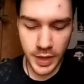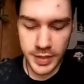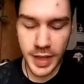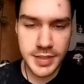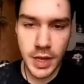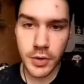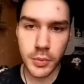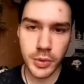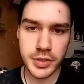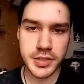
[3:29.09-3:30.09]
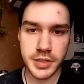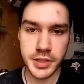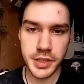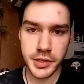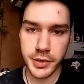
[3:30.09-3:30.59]
That's how it works in
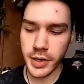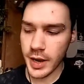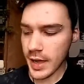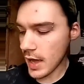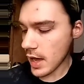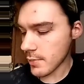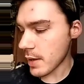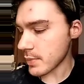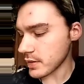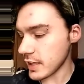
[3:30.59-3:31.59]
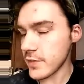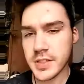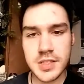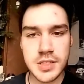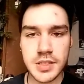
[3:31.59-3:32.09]
here. I believe
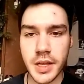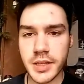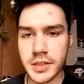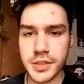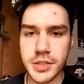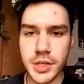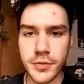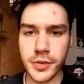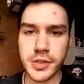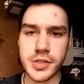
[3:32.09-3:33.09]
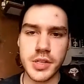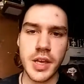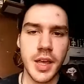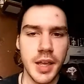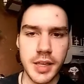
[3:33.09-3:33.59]
it's slightly different
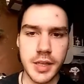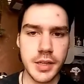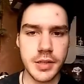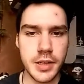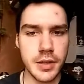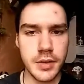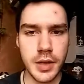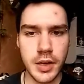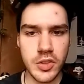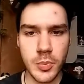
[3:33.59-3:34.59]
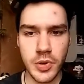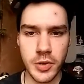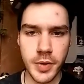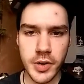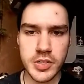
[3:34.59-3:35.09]
in the Book
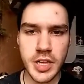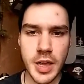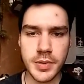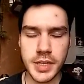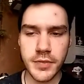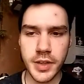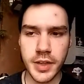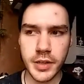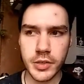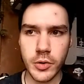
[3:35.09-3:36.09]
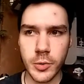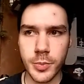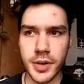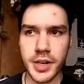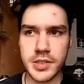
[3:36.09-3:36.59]
of Mirrors. I believe it
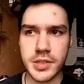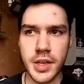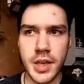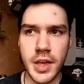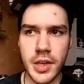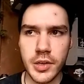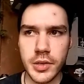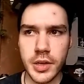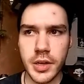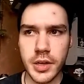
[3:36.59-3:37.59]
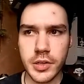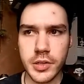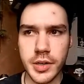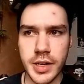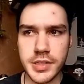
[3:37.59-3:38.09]
incorporates
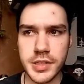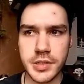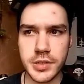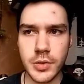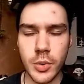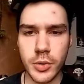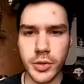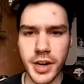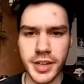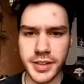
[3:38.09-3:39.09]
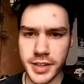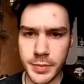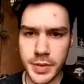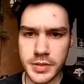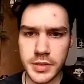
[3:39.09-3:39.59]
crescent, quarter, and
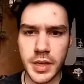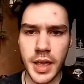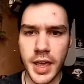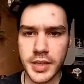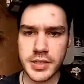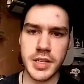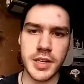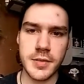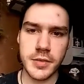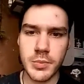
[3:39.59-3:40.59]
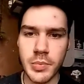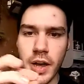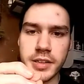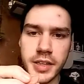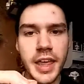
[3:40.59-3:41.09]
gibbous instead of
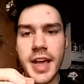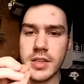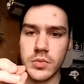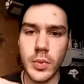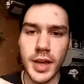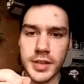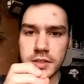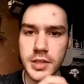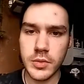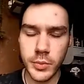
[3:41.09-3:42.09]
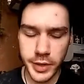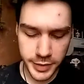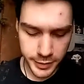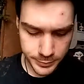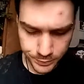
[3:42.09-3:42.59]
compiling as waxing and
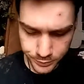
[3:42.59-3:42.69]
waning.